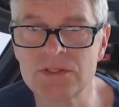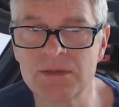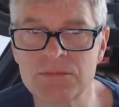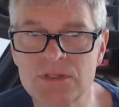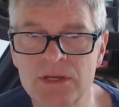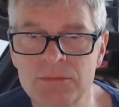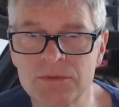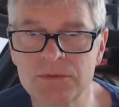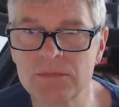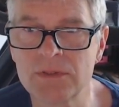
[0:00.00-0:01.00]
slope
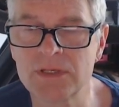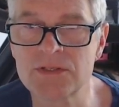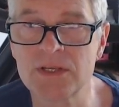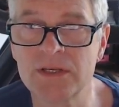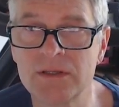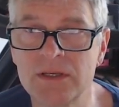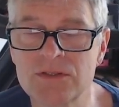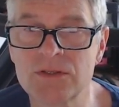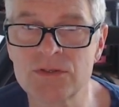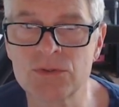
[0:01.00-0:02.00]
as
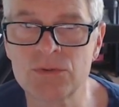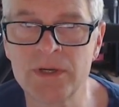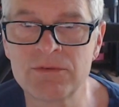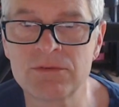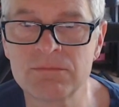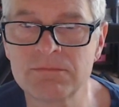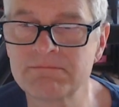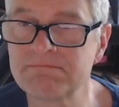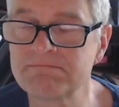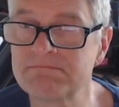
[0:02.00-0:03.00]
the saw wave.
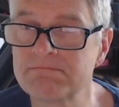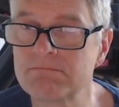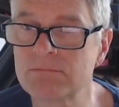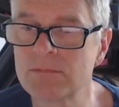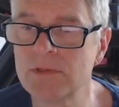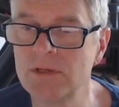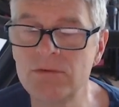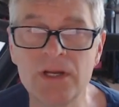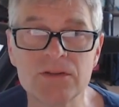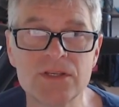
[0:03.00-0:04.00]

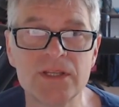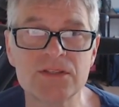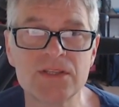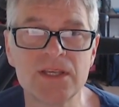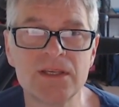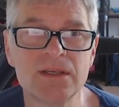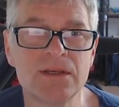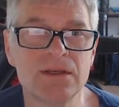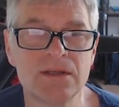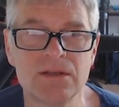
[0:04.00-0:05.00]
Right, so that's the
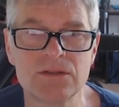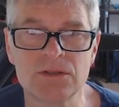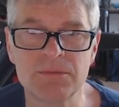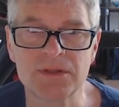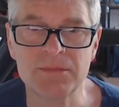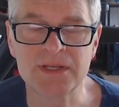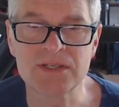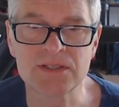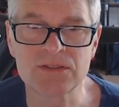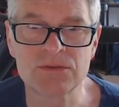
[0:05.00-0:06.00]
sort of
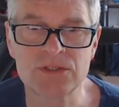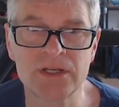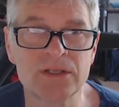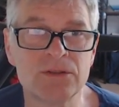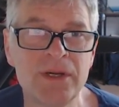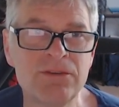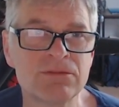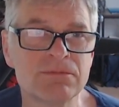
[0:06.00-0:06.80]
mathematics of a triangle wave.